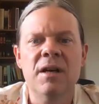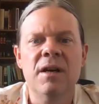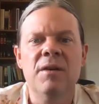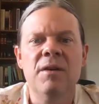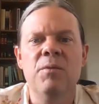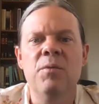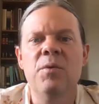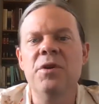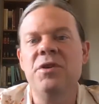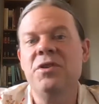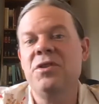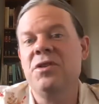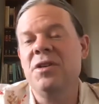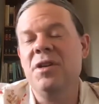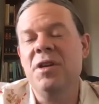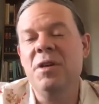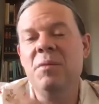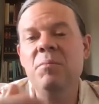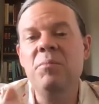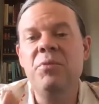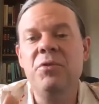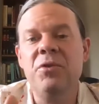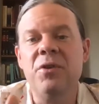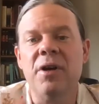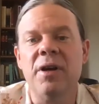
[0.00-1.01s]
which
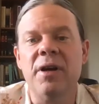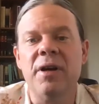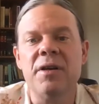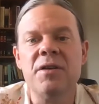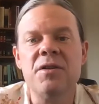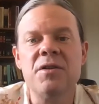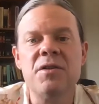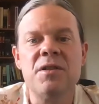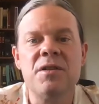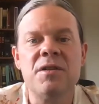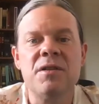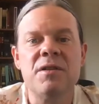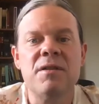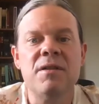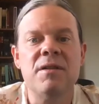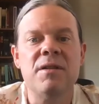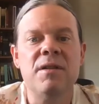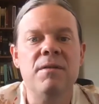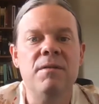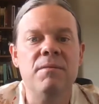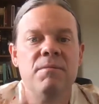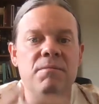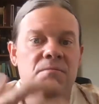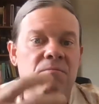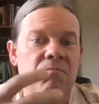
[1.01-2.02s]
implies
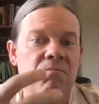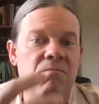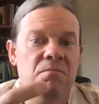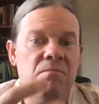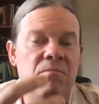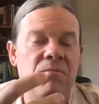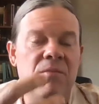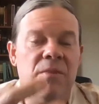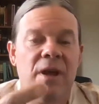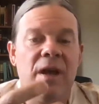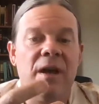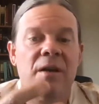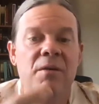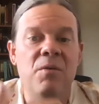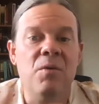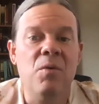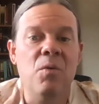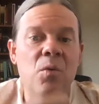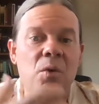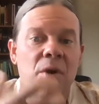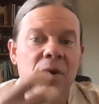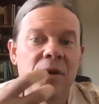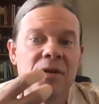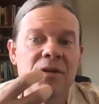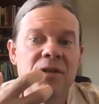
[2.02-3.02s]
that
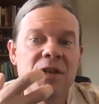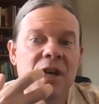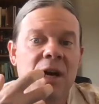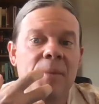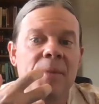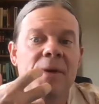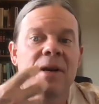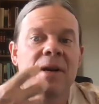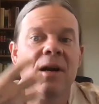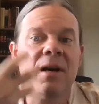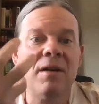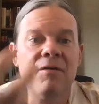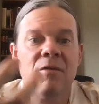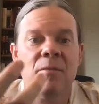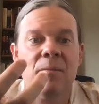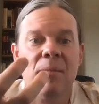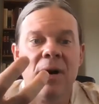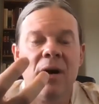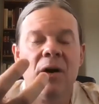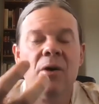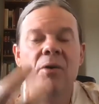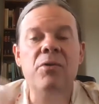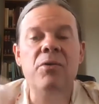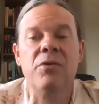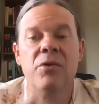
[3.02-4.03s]
what is coming out of a
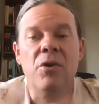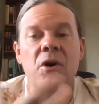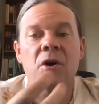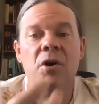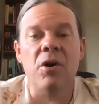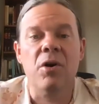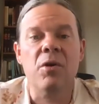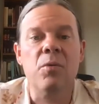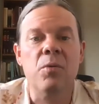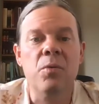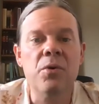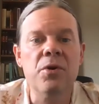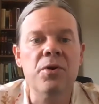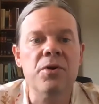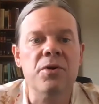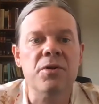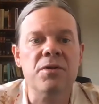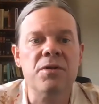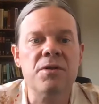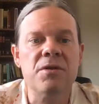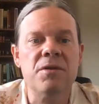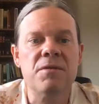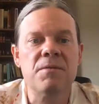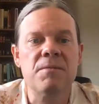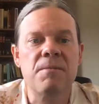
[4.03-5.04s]
mouth are
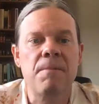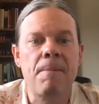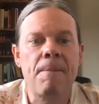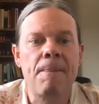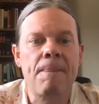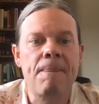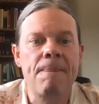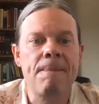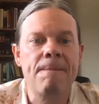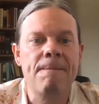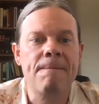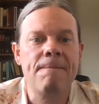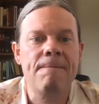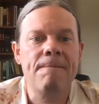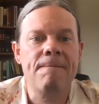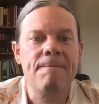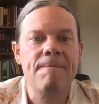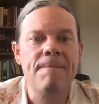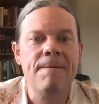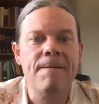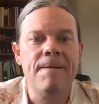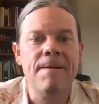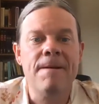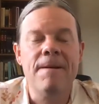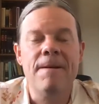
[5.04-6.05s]
words.
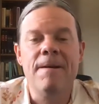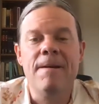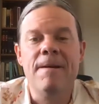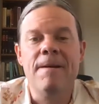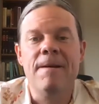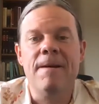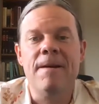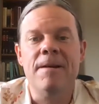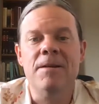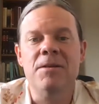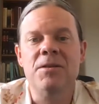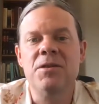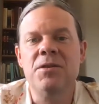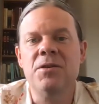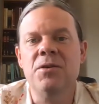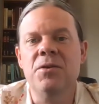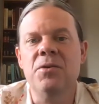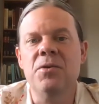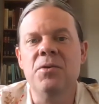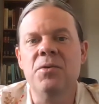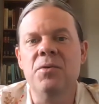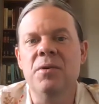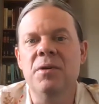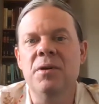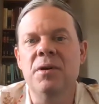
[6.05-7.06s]
And
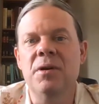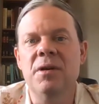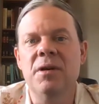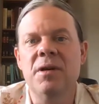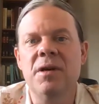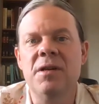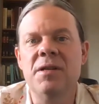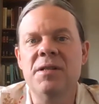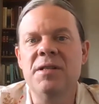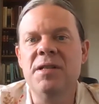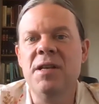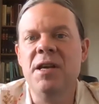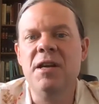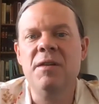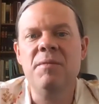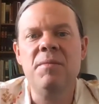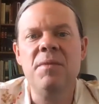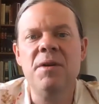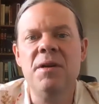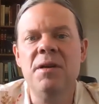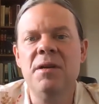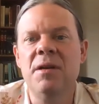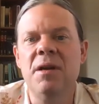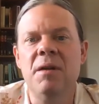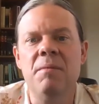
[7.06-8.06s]
so
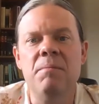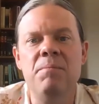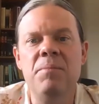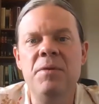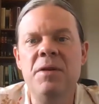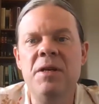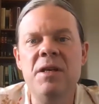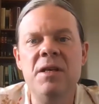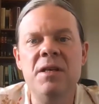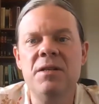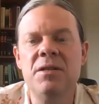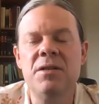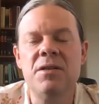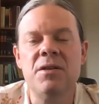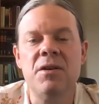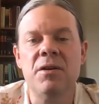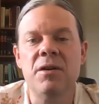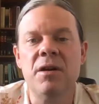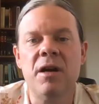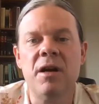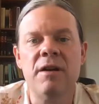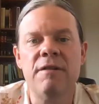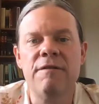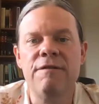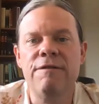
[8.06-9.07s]
contentment and peace are
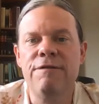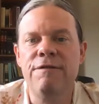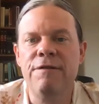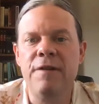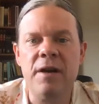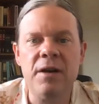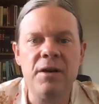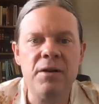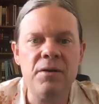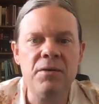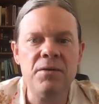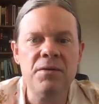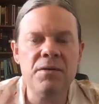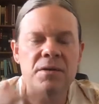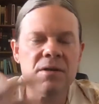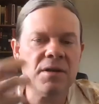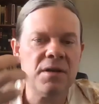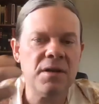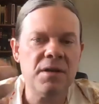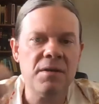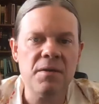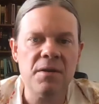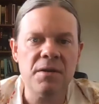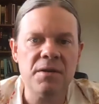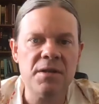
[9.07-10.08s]
not found
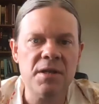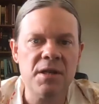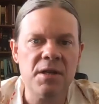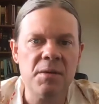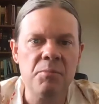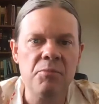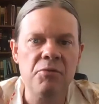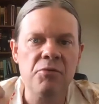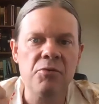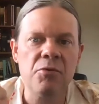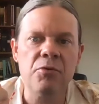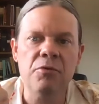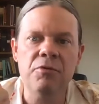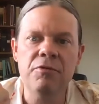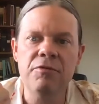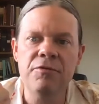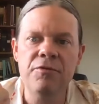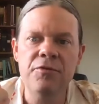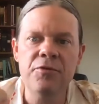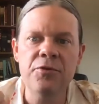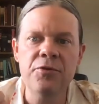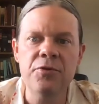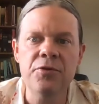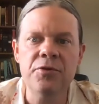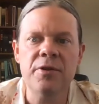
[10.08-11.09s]
in the temporal
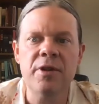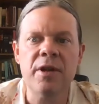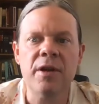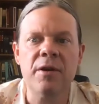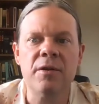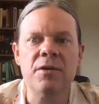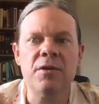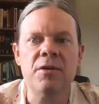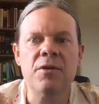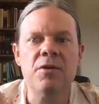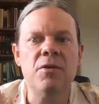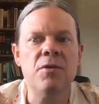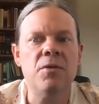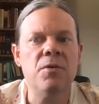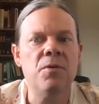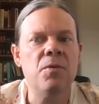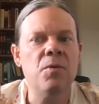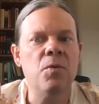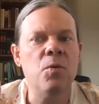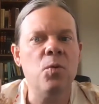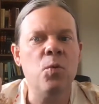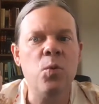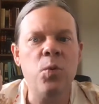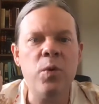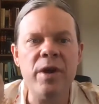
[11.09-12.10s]
food that
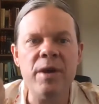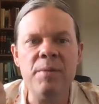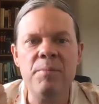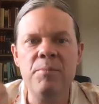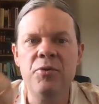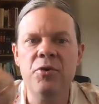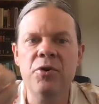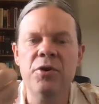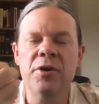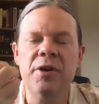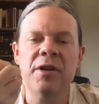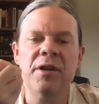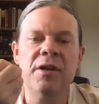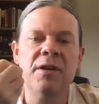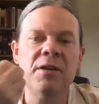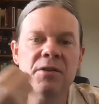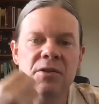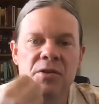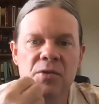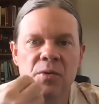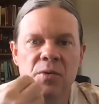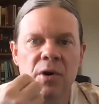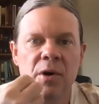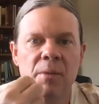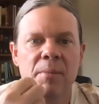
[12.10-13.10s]
we put
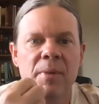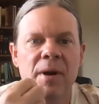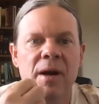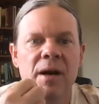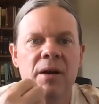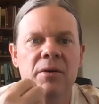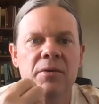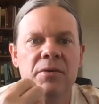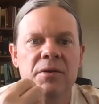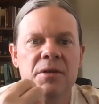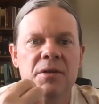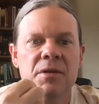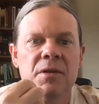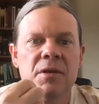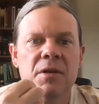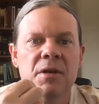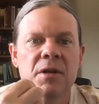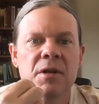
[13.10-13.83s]
into our mouths,